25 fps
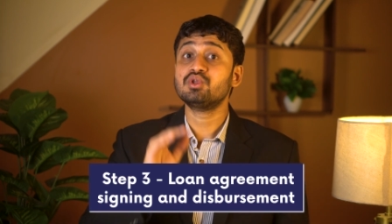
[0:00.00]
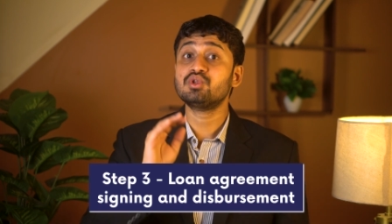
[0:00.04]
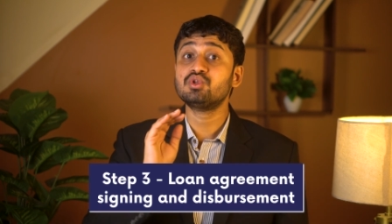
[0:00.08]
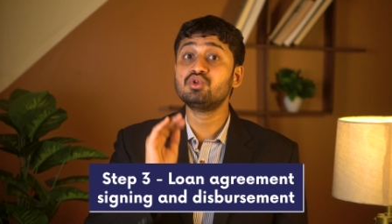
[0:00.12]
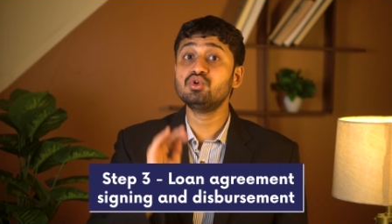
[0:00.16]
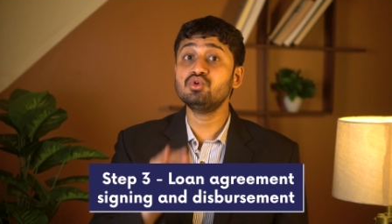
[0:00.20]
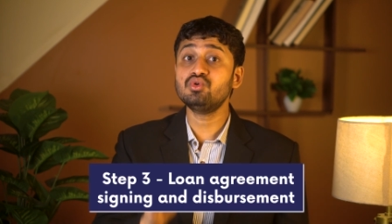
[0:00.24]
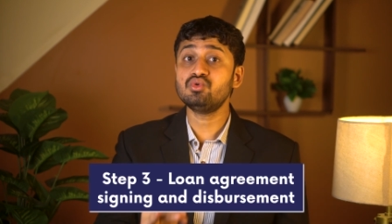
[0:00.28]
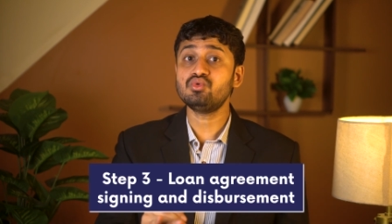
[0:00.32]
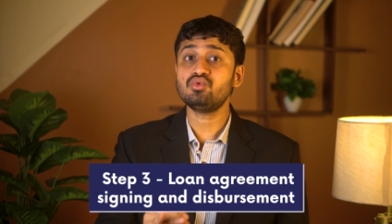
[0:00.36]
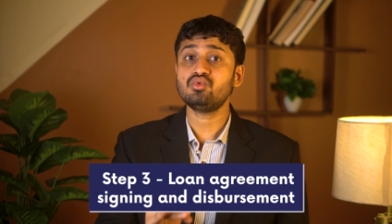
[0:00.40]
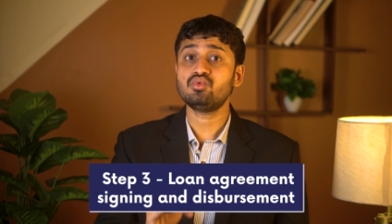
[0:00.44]

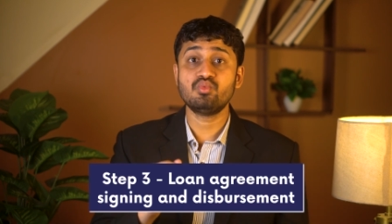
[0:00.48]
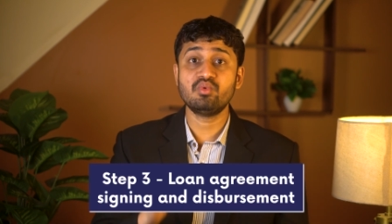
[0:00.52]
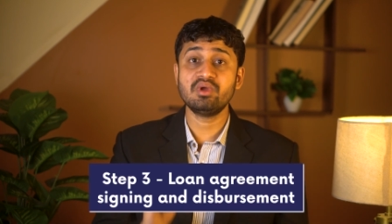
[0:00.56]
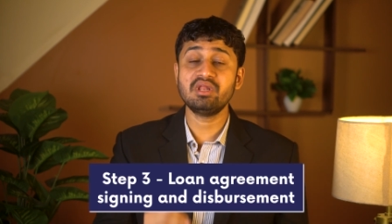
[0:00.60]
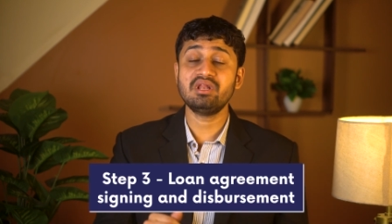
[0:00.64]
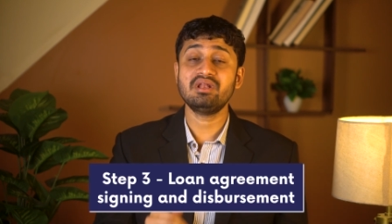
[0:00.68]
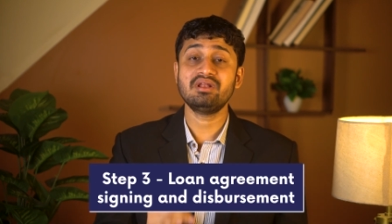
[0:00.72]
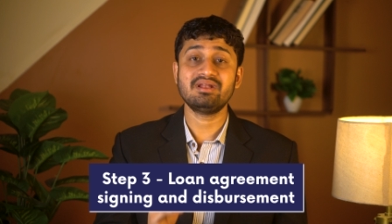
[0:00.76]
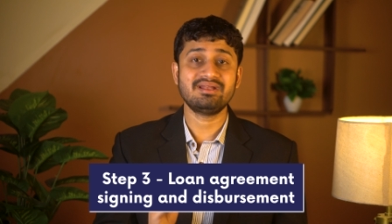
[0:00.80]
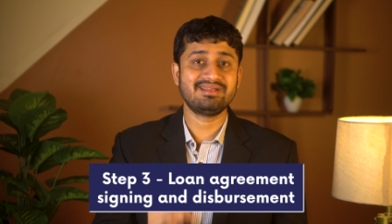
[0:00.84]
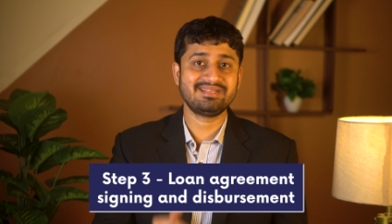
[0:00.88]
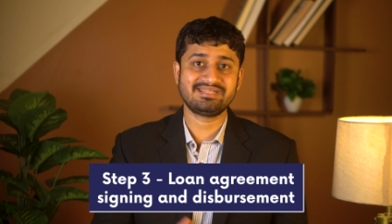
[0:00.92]
you
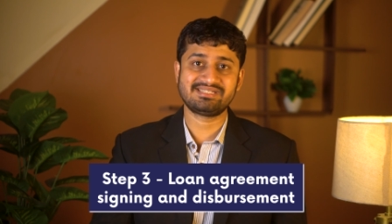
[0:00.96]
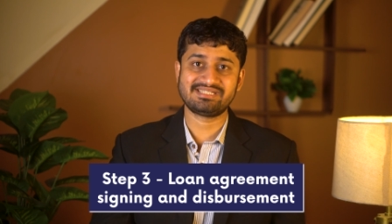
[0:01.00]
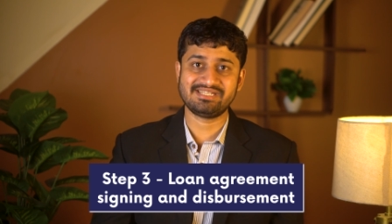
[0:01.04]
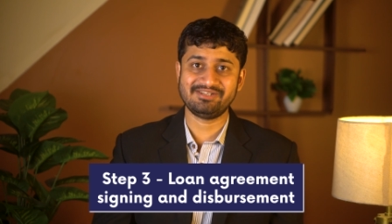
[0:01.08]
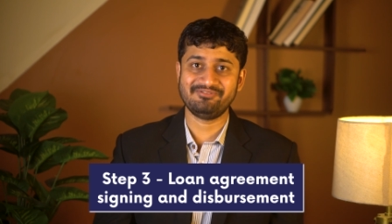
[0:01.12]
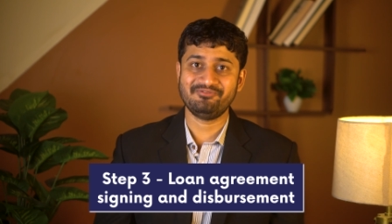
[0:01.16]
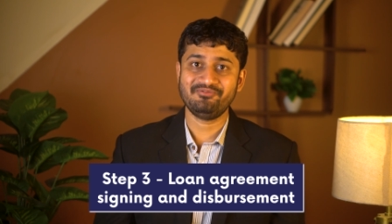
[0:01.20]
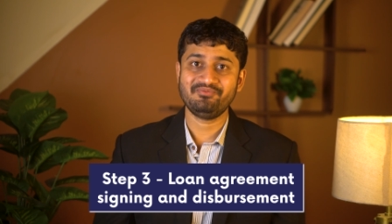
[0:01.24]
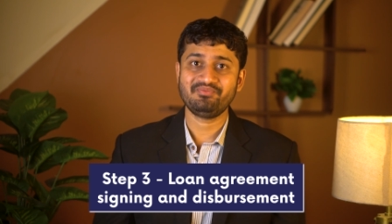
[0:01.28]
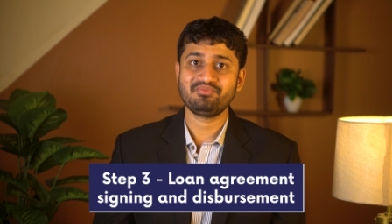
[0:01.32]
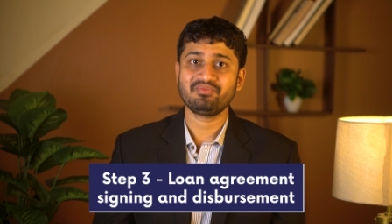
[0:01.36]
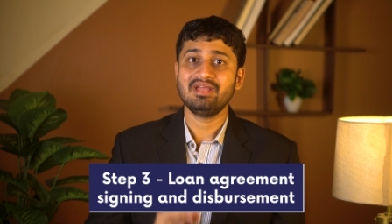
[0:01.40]
will
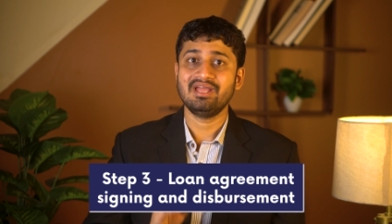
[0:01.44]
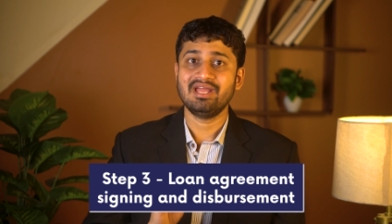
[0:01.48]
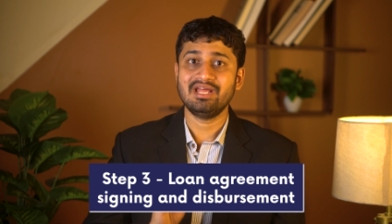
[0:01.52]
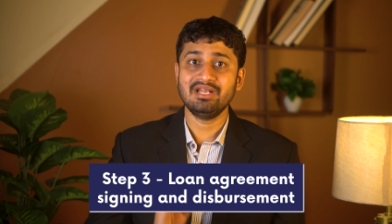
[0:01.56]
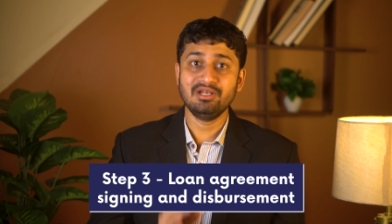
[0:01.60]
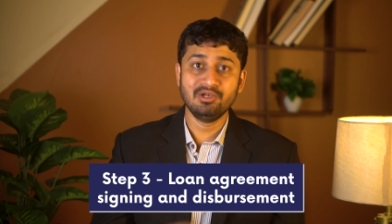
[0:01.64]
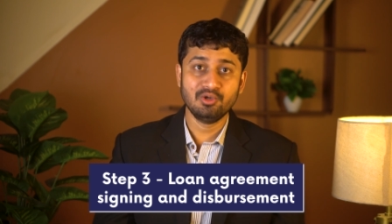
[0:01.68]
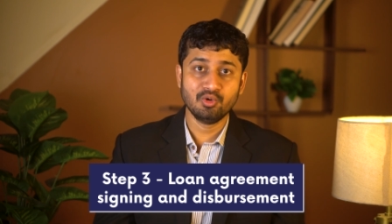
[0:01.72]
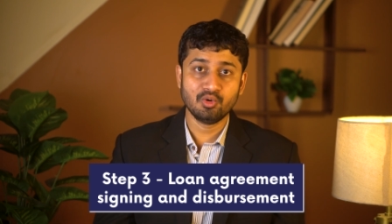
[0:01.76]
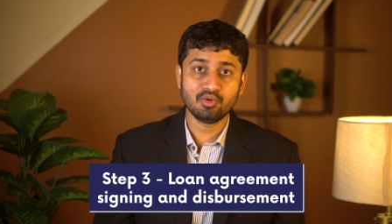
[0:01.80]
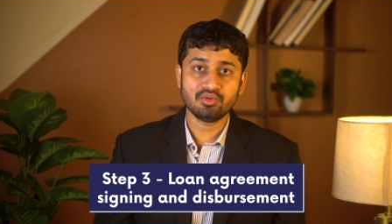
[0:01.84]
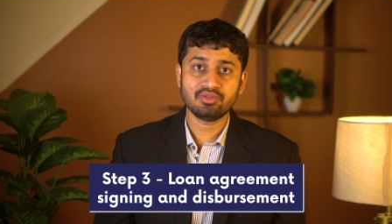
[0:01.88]
receive a
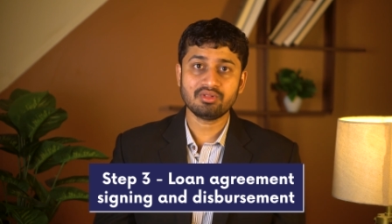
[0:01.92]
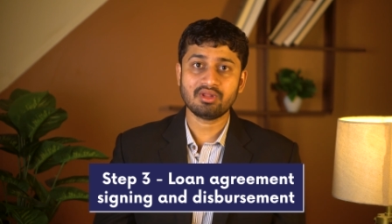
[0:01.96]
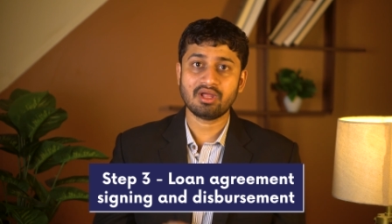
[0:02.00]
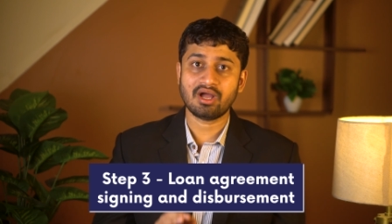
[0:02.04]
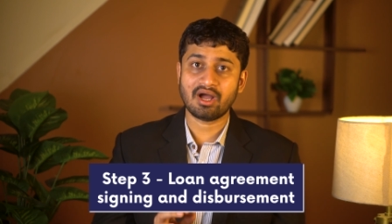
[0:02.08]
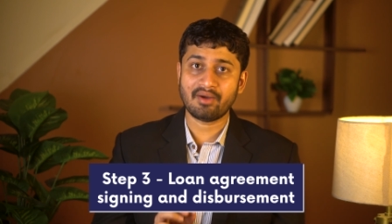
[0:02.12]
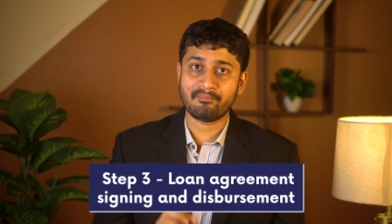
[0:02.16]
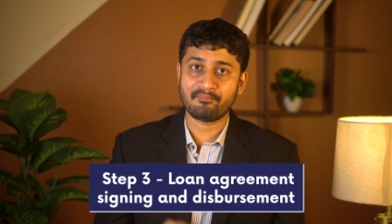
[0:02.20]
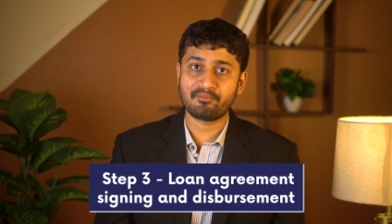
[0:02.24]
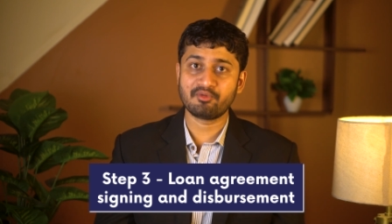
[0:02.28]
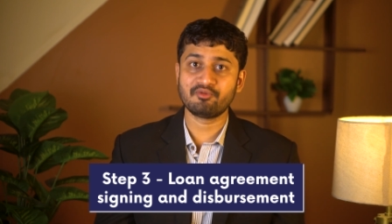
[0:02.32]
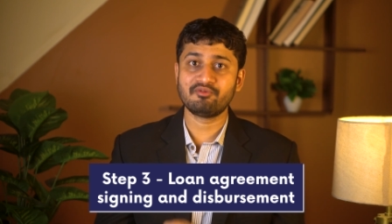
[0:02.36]
loan
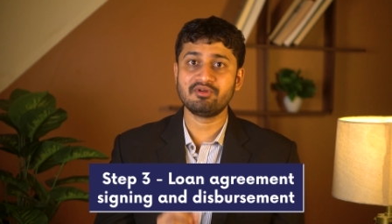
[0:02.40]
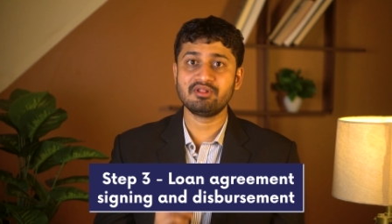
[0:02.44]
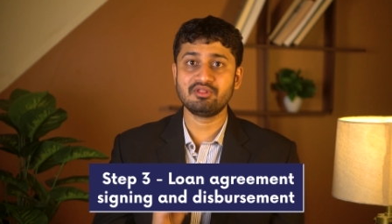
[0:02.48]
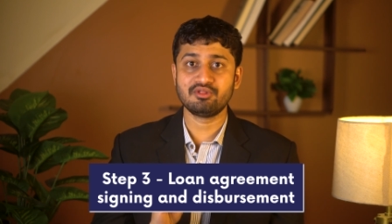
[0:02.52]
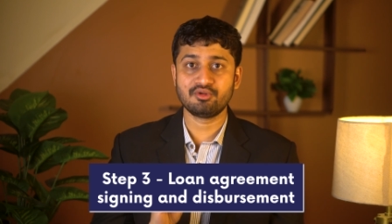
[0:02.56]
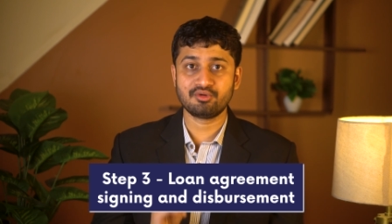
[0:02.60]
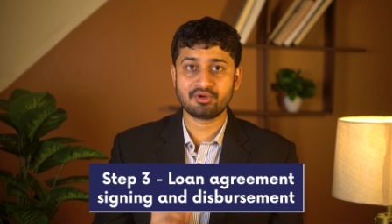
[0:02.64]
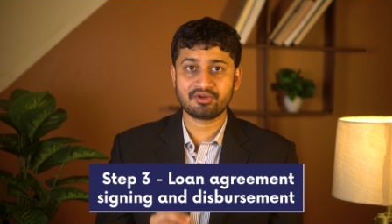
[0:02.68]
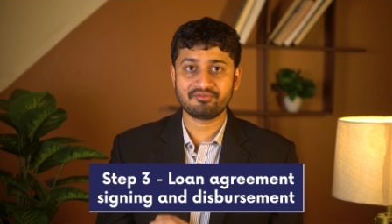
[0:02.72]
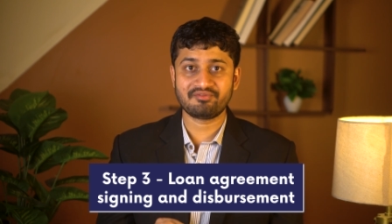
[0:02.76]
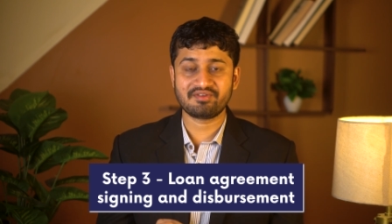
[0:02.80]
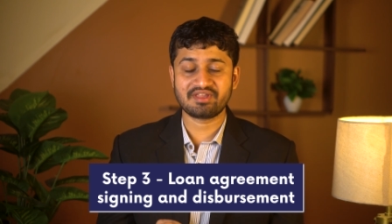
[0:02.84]
approval
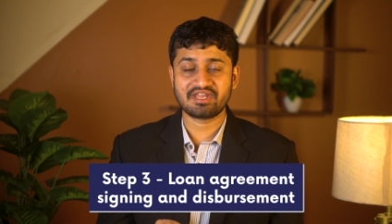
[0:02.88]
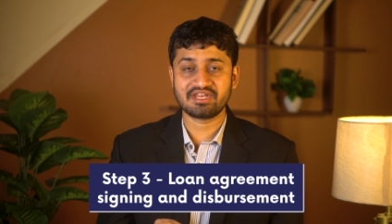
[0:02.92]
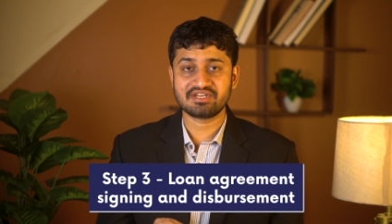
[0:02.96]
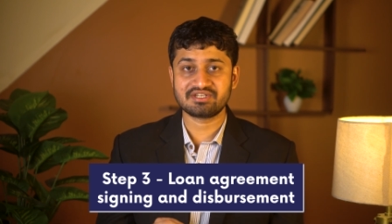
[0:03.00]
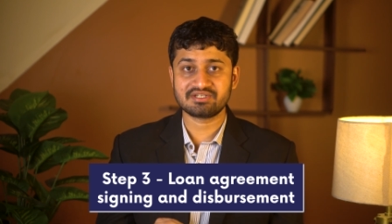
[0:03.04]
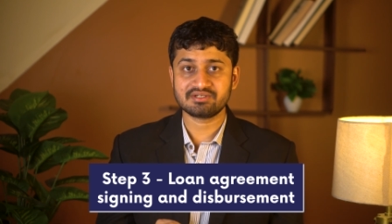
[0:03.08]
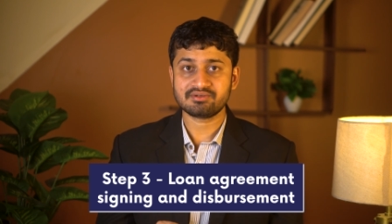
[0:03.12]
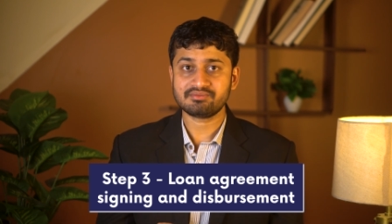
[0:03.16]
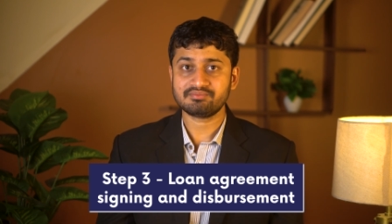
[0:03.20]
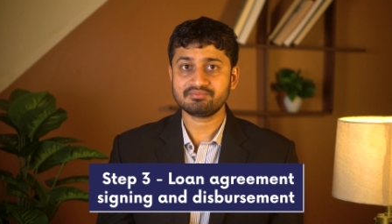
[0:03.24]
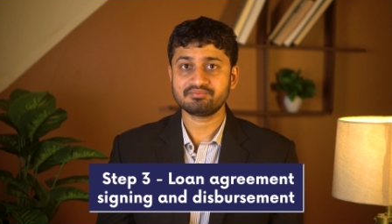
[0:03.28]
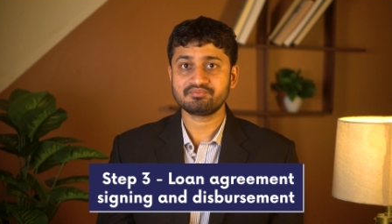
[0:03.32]

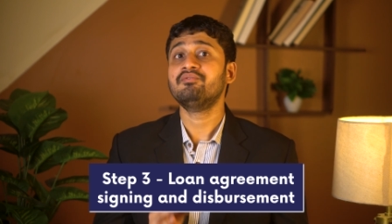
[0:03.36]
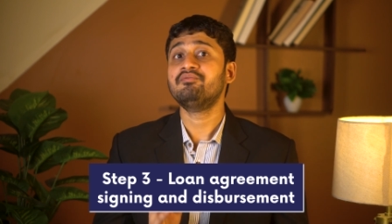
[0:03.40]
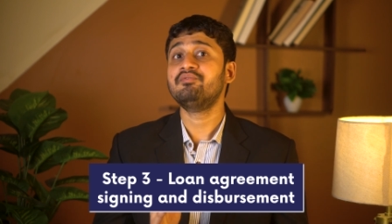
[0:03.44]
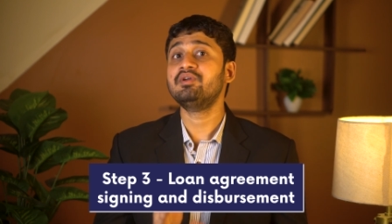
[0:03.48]
notification